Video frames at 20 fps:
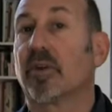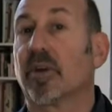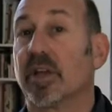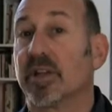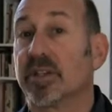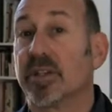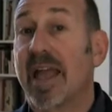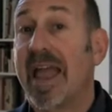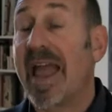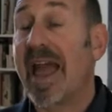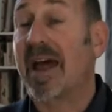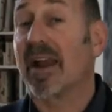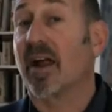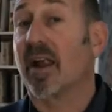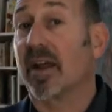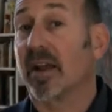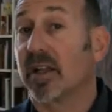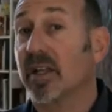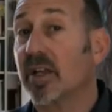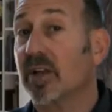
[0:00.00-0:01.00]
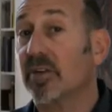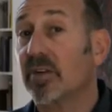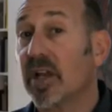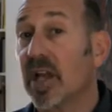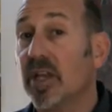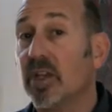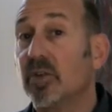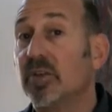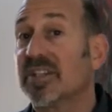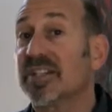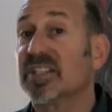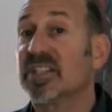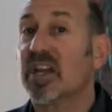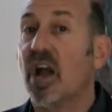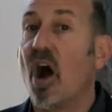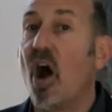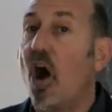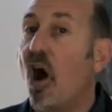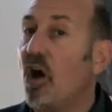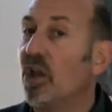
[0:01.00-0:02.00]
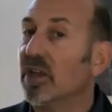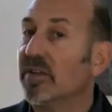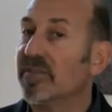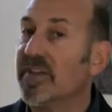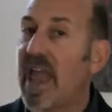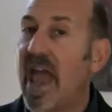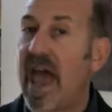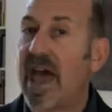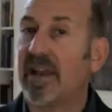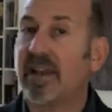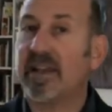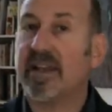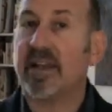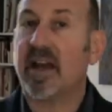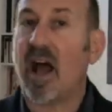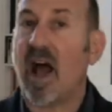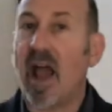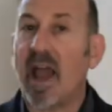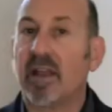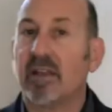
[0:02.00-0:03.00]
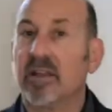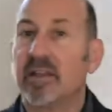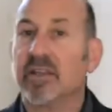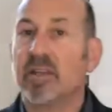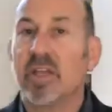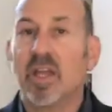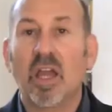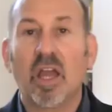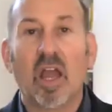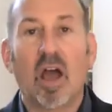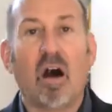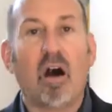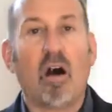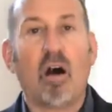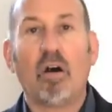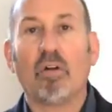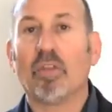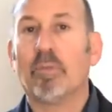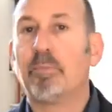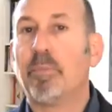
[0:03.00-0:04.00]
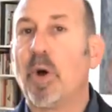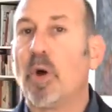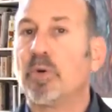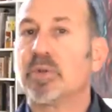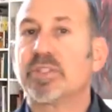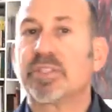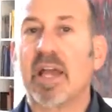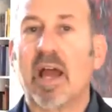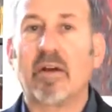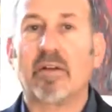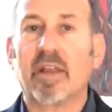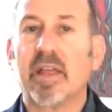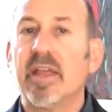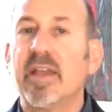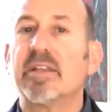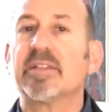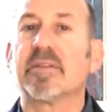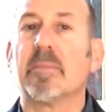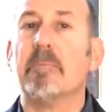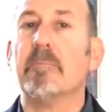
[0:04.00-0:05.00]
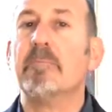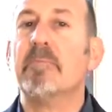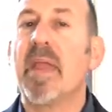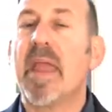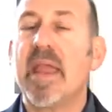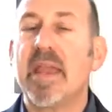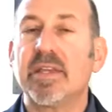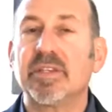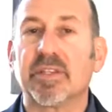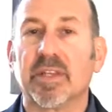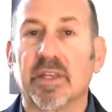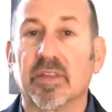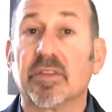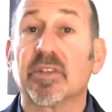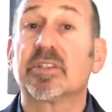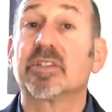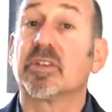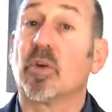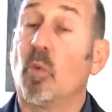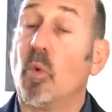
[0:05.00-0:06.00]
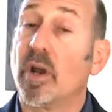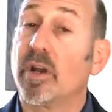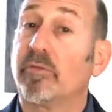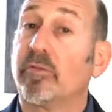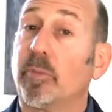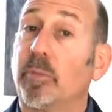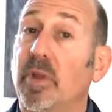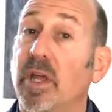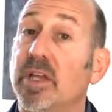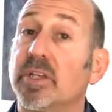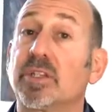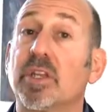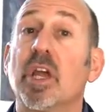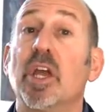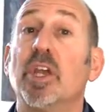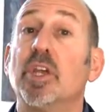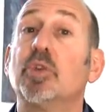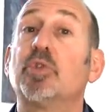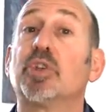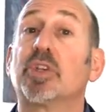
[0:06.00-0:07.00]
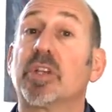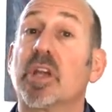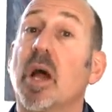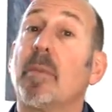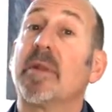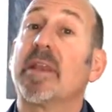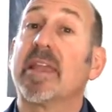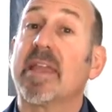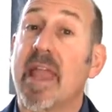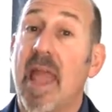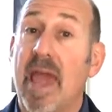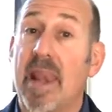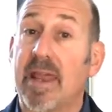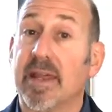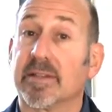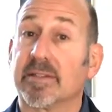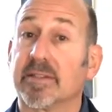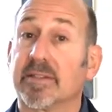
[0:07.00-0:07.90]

Verdes. And on a clear day, you can just see all of Catalina Island, all the boats out. It is amazing. This is a wonderful place. You should come and get it.